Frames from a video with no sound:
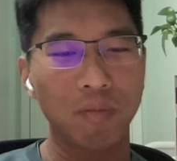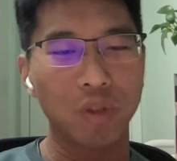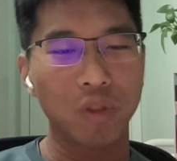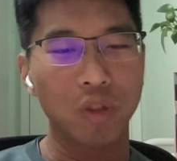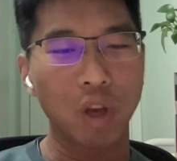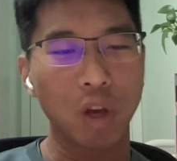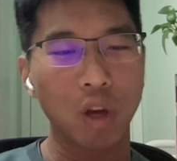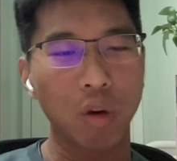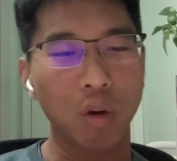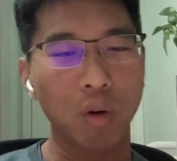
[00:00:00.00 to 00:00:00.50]

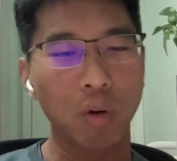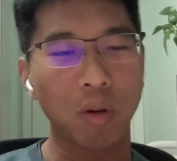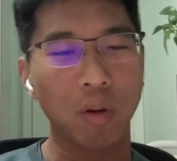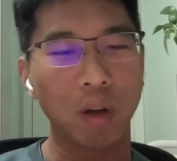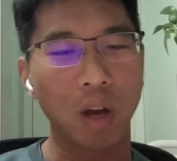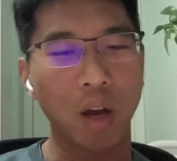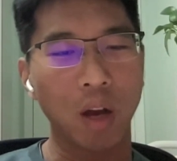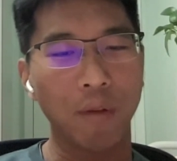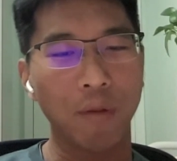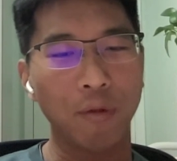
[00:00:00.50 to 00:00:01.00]

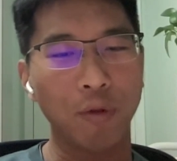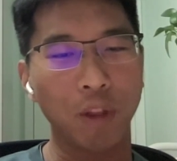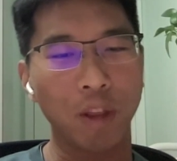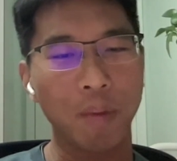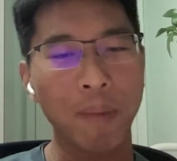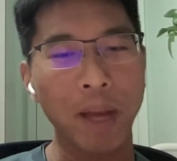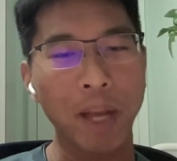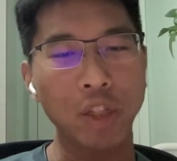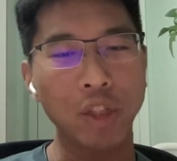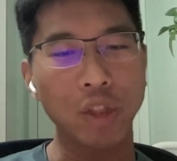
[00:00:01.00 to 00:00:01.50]
So for
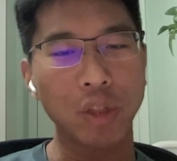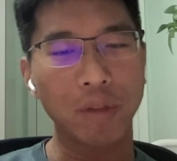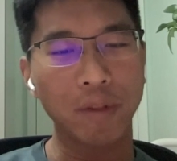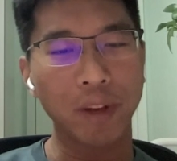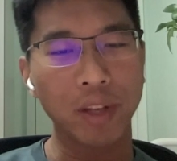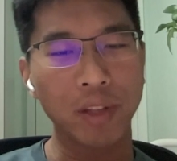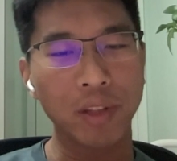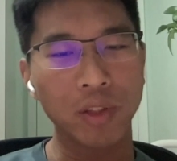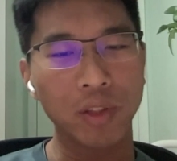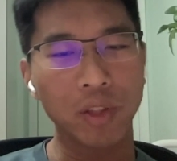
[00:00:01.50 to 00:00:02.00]
the managed
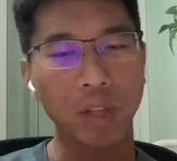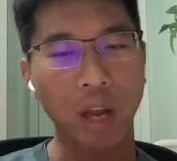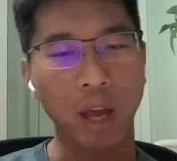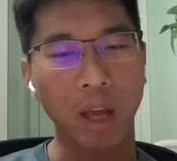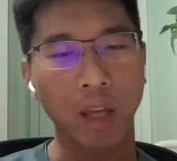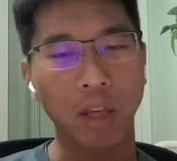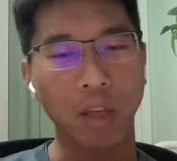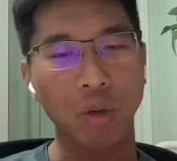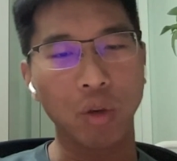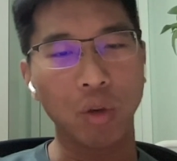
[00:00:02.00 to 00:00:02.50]
service,
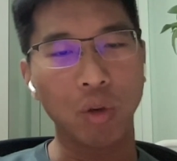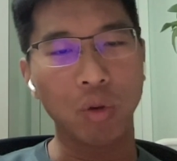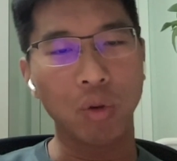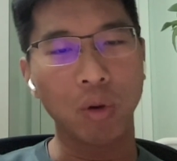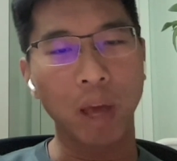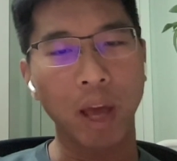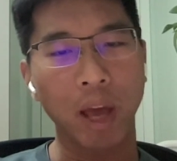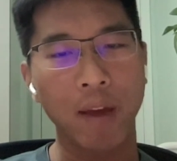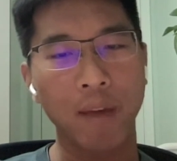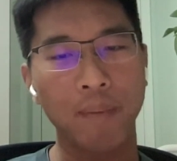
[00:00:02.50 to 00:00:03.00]
like
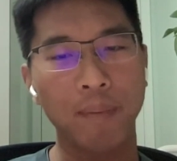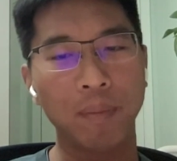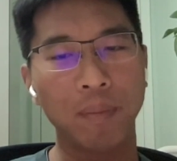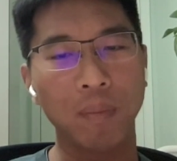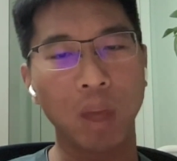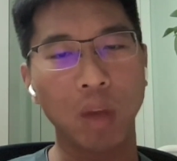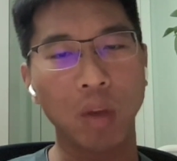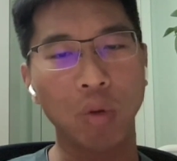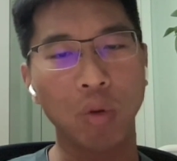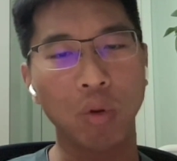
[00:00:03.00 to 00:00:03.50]
you
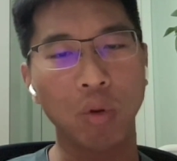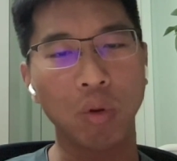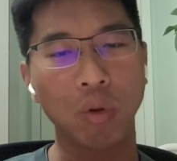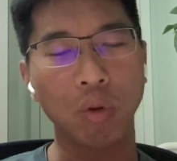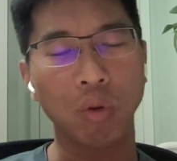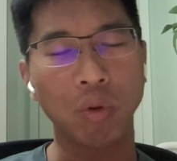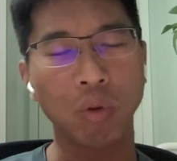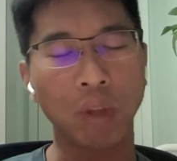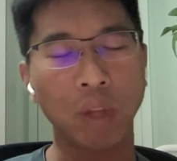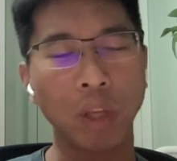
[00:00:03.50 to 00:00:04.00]

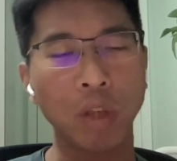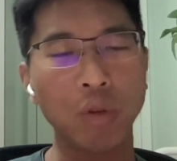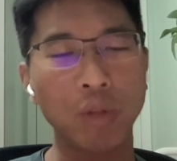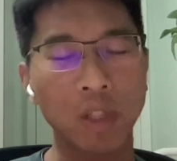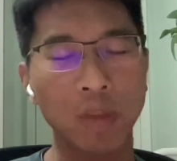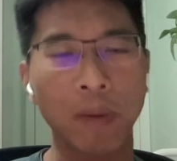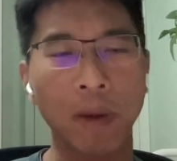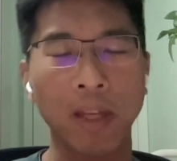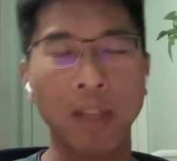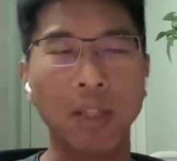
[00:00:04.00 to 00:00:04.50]
need
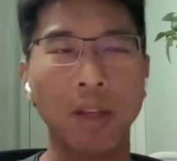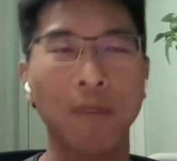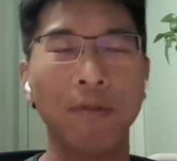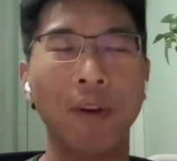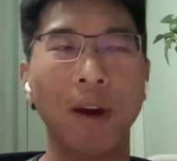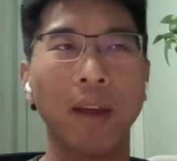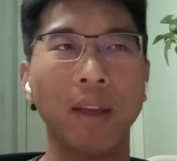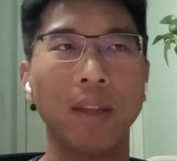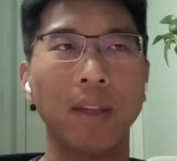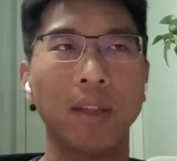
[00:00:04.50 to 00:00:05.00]
to
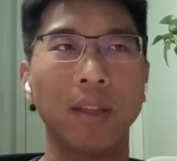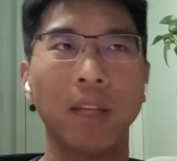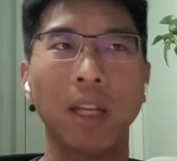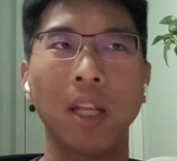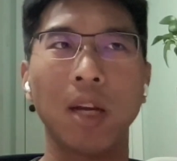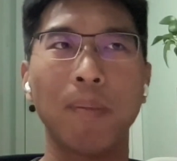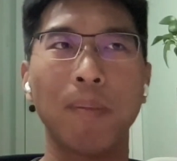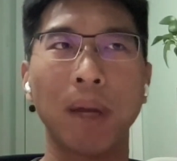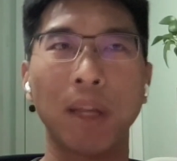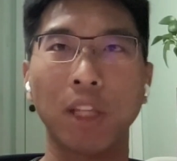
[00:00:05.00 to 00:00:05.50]
specify the
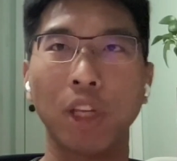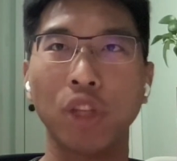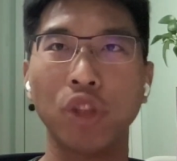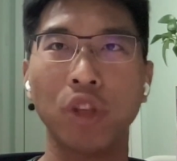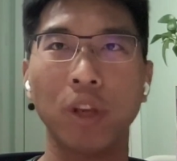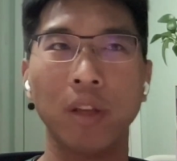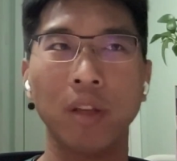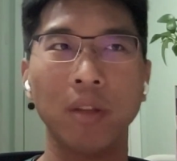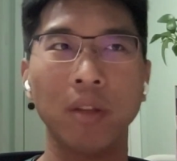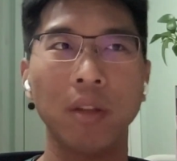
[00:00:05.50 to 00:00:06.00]
data
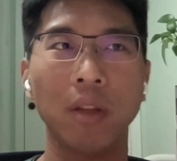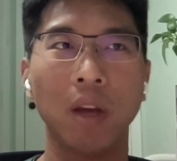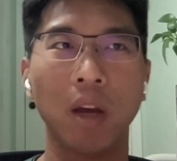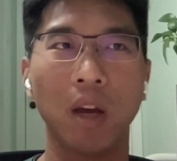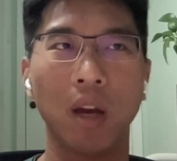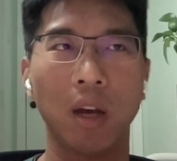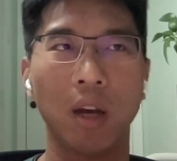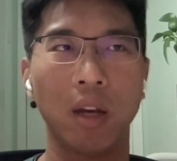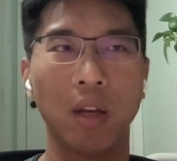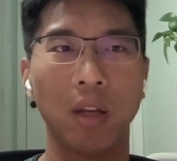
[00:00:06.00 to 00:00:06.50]
partition
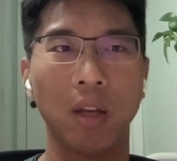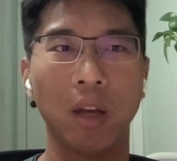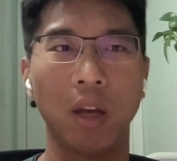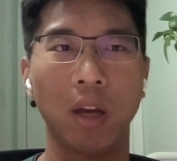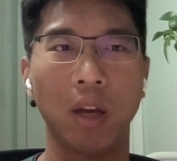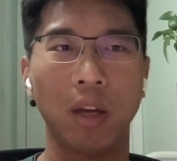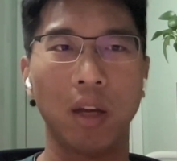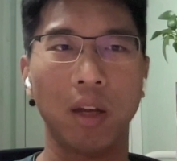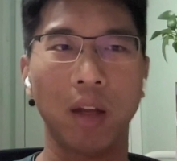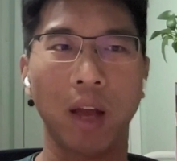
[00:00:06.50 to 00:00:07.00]

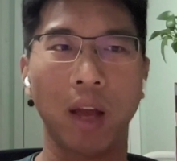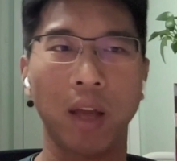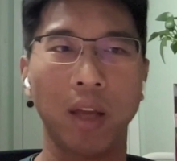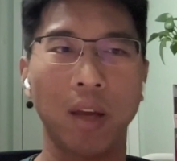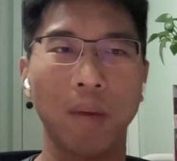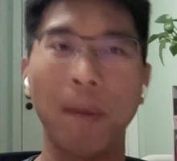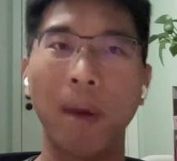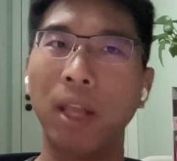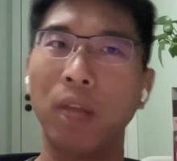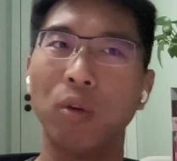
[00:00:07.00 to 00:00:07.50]

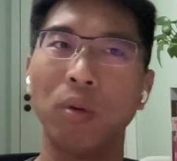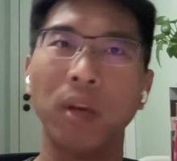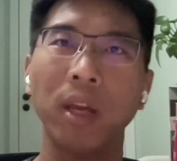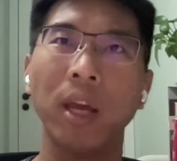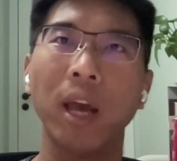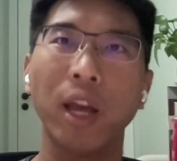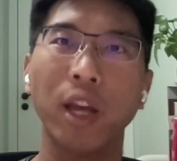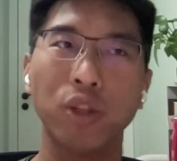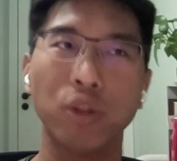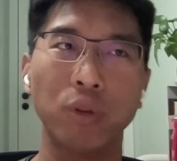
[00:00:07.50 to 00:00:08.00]

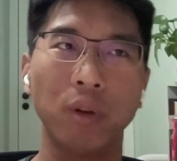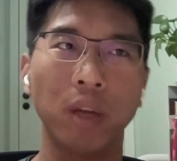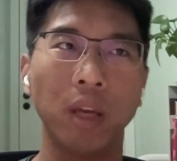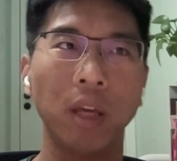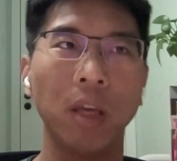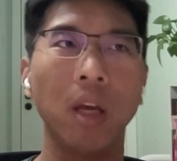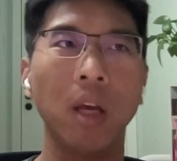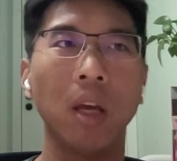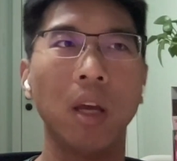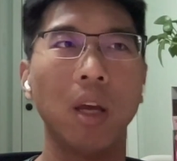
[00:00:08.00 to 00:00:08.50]
manually
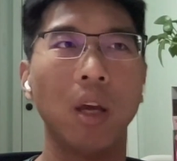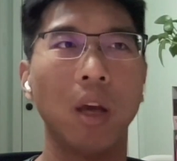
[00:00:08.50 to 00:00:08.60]
actually.